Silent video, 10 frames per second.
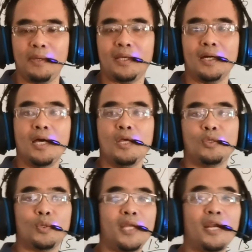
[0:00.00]
bigger.
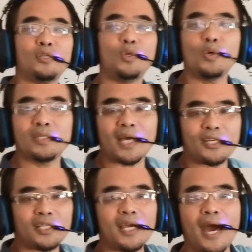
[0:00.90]
So there is no
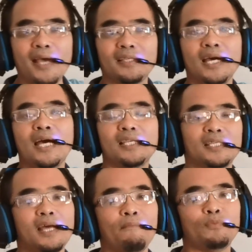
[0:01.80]
such thing as
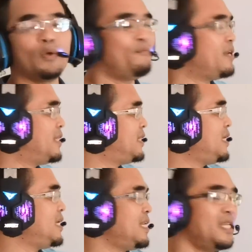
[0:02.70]
sum to
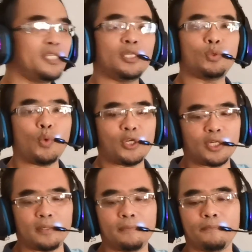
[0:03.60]
infinity in this
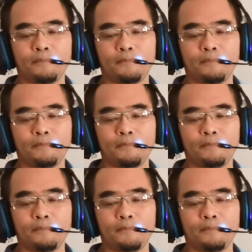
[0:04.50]
situation.